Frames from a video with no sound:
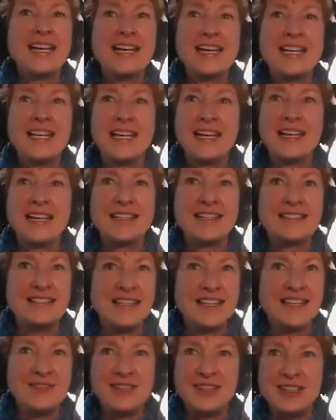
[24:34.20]
can't
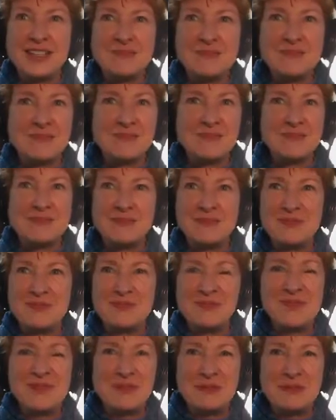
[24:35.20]
even
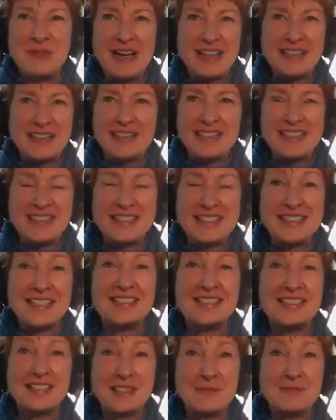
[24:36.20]
imagine this.
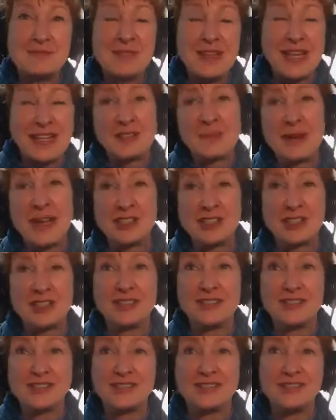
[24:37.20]
That's
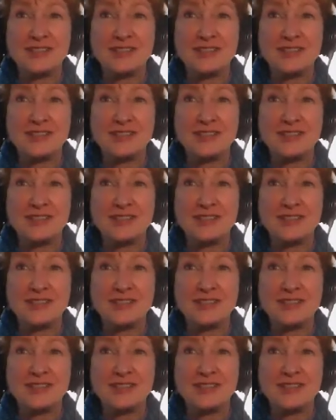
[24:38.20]
magical.